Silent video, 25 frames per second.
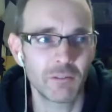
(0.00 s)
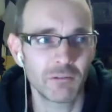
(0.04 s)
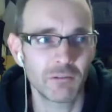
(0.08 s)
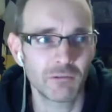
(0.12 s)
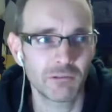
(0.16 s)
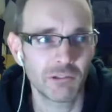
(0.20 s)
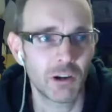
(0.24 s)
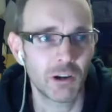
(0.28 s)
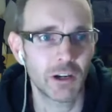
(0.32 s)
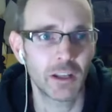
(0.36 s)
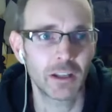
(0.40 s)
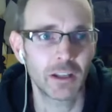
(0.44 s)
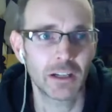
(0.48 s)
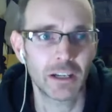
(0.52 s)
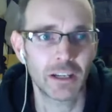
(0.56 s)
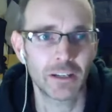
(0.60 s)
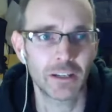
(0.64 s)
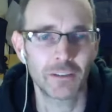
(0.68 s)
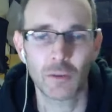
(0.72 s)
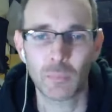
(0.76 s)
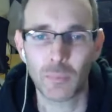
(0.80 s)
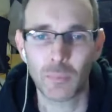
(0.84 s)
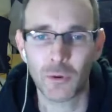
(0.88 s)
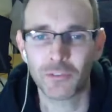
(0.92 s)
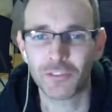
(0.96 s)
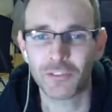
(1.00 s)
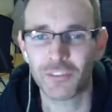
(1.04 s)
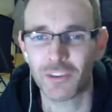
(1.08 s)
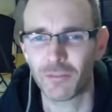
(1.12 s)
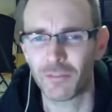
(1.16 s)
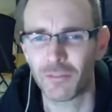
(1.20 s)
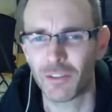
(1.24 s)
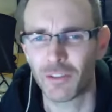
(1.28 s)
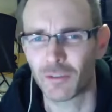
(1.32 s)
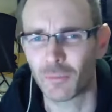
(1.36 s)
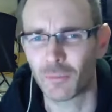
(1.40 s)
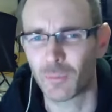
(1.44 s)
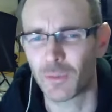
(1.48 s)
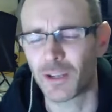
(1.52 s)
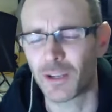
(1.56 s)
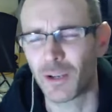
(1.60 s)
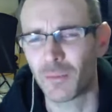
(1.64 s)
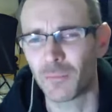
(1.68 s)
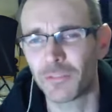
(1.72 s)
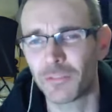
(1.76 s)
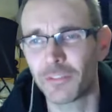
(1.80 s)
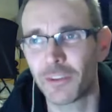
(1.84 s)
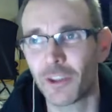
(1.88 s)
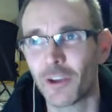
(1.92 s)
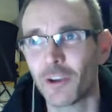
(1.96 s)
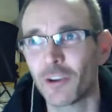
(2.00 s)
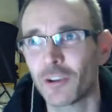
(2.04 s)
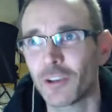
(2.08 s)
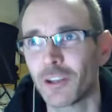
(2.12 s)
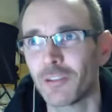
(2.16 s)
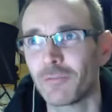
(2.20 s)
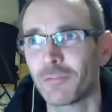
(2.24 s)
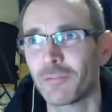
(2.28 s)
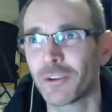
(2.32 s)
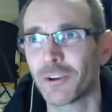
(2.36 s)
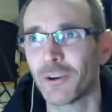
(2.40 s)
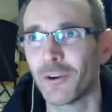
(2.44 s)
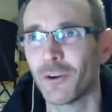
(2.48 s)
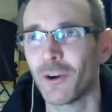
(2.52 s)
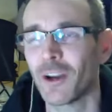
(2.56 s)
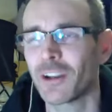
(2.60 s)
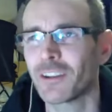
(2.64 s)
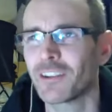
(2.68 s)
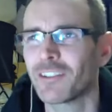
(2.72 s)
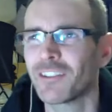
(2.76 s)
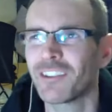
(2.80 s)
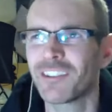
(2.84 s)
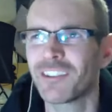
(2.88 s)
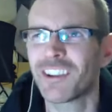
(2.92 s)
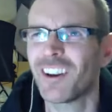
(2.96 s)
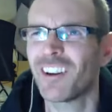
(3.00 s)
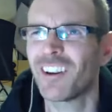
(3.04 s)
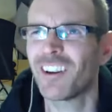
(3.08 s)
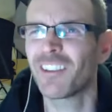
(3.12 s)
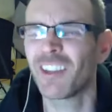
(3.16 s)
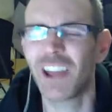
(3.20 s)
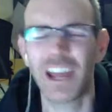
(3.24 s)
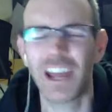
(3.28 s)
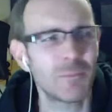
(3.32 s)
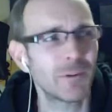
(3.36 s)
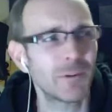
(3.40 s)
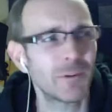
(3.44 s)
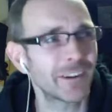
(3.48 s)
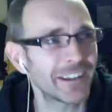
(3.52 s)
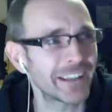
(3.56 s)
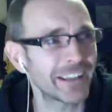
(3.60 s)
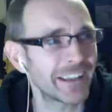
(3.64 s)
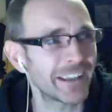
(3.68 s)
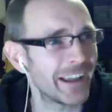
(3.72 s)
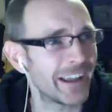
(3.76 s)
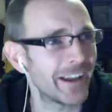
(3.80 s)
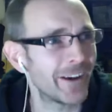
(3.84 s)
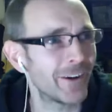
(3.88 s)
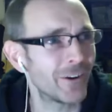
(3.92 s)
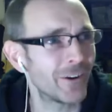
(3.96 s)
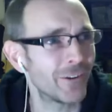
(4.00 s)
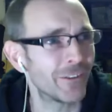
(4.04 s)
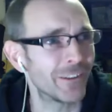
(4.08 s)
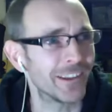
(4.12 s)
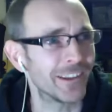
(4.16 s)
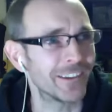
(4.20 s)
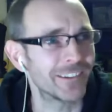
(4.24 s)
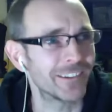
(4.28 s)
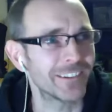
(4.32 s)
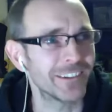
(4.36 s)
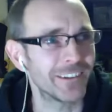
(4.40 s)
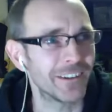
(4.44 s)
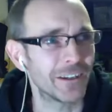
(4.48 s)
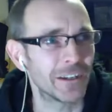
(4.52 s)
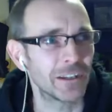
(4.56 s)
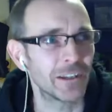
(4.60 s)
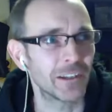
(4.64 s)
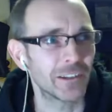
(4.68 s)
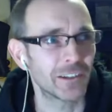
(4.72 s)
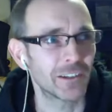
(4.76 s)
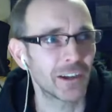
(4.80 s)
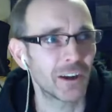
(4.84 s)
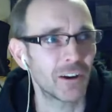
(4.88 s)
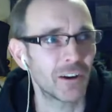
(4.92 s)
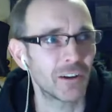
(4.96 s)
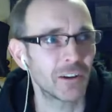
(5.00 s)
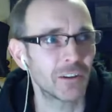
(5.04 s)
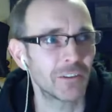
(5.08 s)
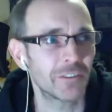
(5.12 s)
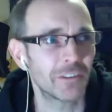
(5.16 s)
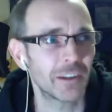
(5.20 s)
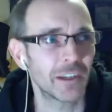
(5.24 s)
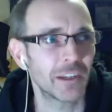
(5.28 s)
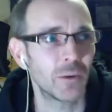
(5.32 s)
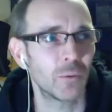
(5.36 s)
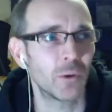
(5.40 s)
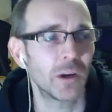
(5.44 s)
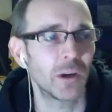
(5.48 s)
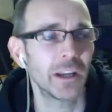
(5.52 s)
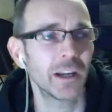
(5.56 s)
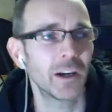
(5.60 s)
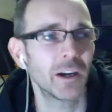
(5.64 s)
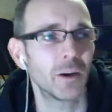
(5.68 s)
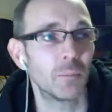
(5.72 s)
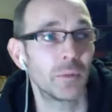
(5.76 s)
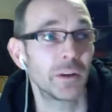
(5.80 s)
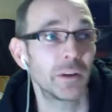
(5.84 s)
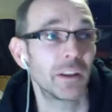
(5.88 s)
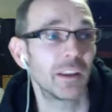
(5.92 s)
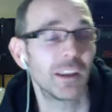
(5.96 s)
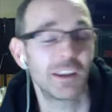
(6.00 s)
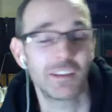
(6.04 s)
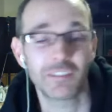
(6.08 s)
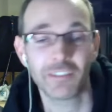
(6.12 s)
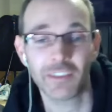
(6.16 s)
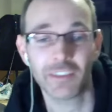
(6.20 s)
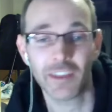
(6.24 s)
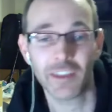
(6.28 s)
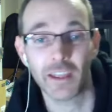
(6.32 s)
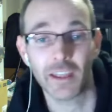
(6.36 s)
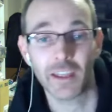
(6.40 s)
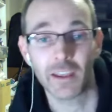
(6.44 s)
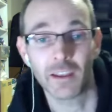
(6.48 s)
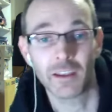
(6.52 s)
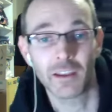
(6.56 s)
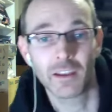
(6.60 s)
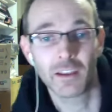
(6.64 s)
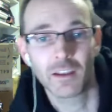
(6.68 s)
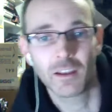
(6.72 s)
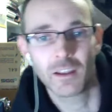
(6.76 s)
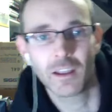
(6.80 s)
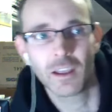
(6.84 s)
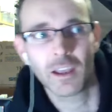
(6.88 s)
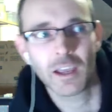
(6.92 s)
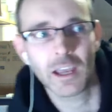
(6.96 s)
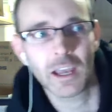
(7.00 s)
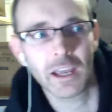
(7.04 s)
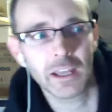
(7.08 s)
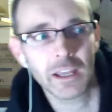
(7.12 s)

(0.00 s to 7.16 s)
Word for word: trying to cling to positive things becomes so difficult, and you just can't, how am I going to get out of this? You know, you can't see a way out, but it, it's there. And